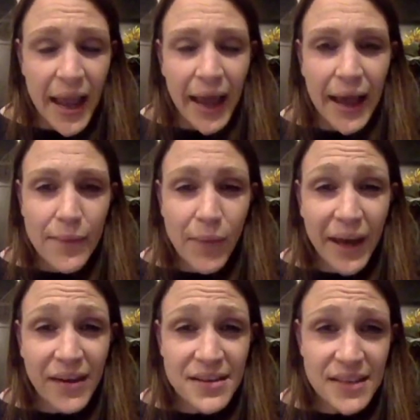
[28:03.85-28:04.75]
And
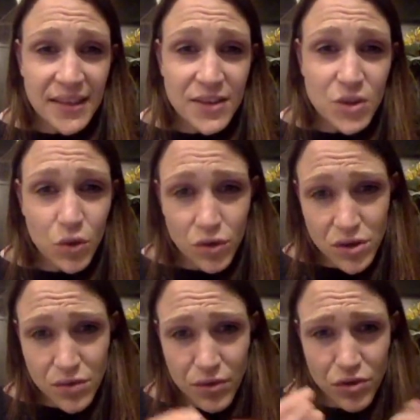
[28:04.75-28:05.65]
our zinc stores
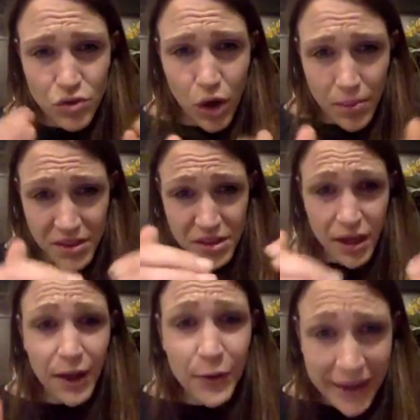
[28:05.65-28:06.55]
drop
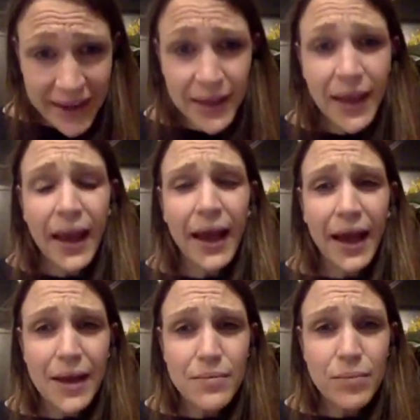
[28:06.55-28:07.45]
slowly,
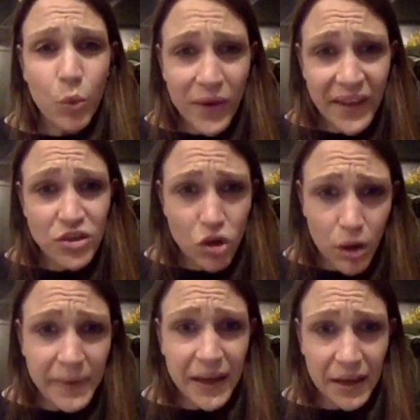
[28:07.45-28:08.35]
but when they
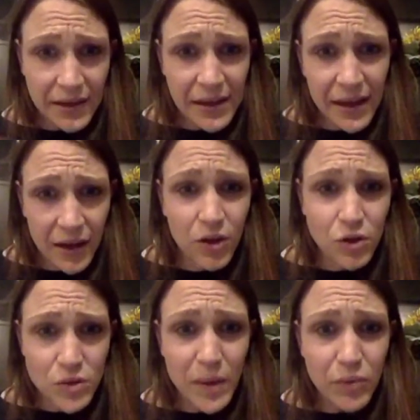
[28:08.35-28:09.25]
drop, it can
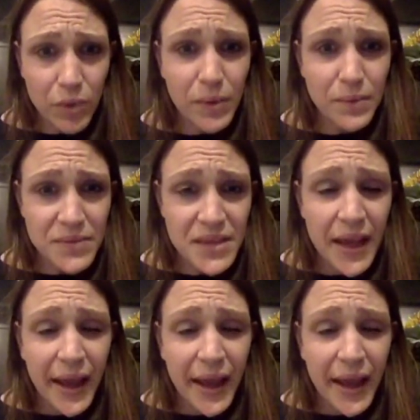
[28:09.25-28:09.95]
cause big problems.